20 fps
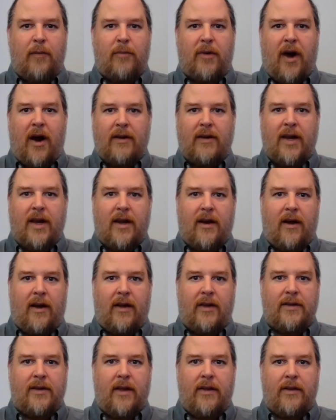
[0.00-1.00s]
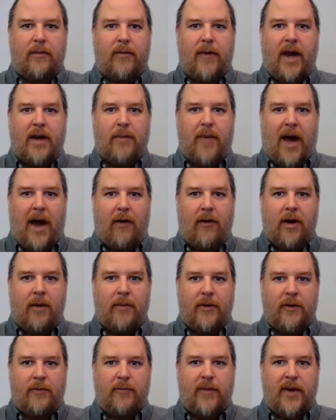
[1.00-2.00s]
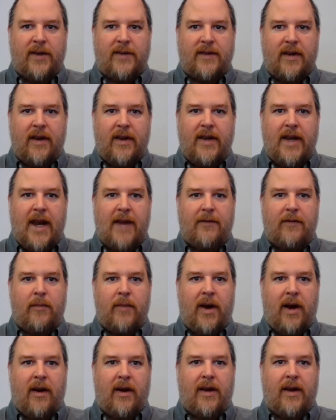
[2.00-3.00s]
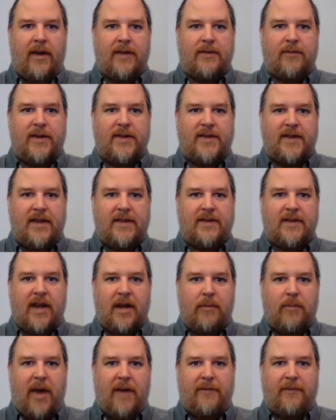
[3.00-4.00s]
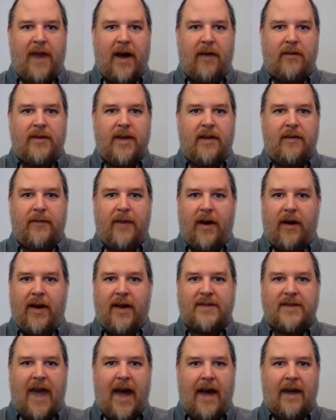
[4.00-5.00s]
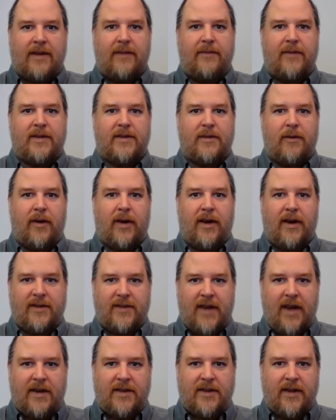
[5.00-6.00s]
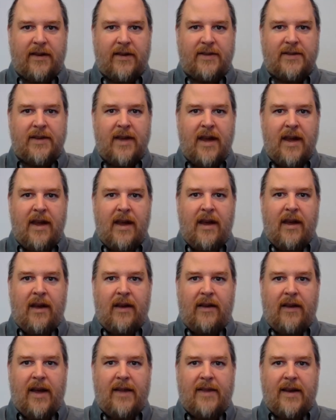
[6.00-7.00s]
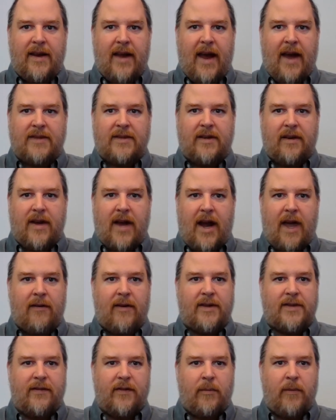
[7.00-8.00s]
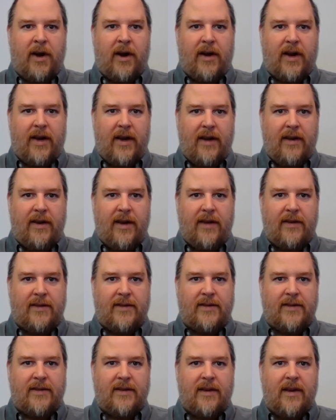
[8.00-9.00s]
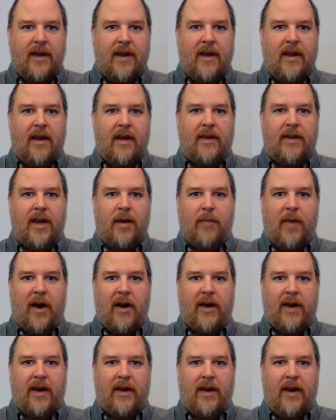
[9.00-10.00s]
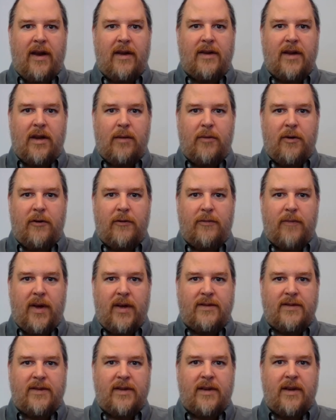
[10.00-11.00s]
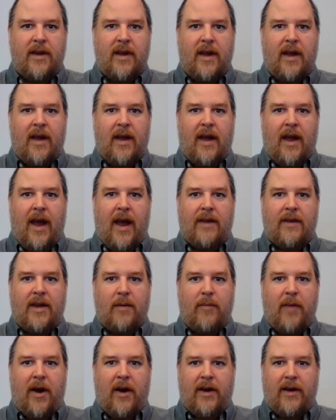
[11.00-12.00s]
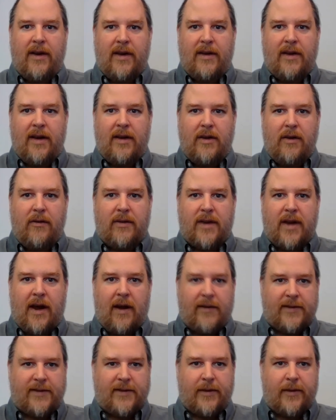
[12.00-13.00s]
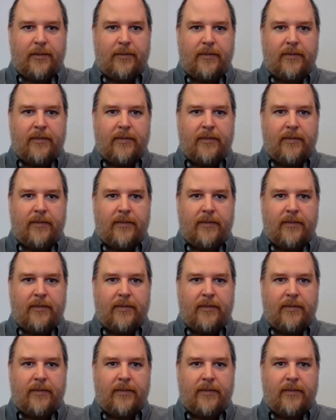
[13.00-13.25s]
Broadly called the Red Power movement, Native Americans resisted by founding various activist organizations like the National Congress of American Indians, the American Indian Movement, and the American Indian Youth Council.